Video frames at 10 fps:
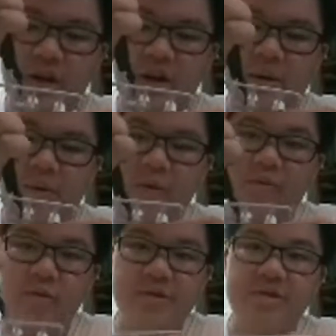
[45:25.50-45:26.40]
about what we
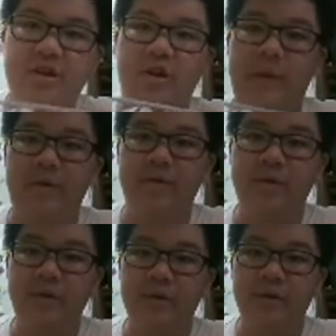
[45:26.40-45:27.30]
want to talk about.
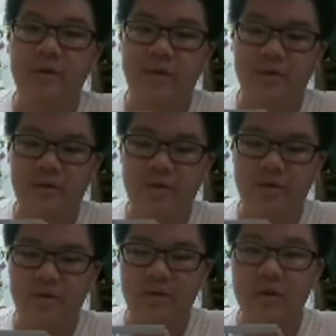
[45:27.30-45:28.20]

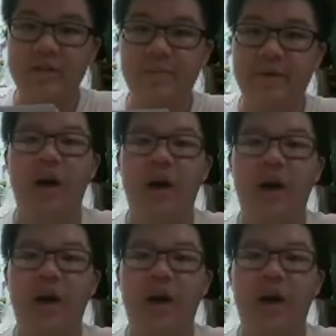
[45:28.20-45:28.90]
It's buffering a lot.